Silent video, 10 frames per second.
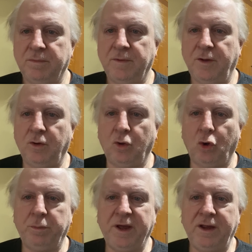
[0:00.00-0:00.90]
It'll
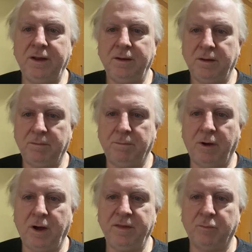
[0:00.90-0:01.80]
all be
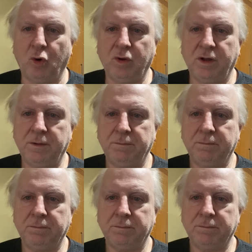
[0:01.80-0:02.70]
by the book.
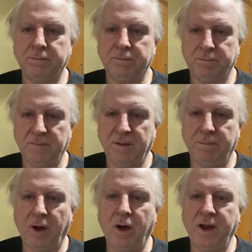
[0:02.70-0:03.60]

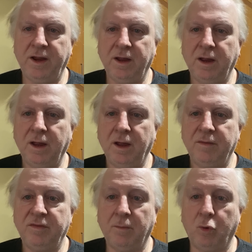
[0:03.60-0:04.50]
By
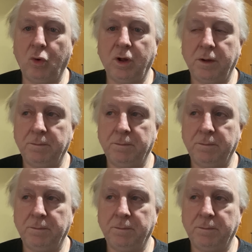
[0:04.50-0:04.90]
the book.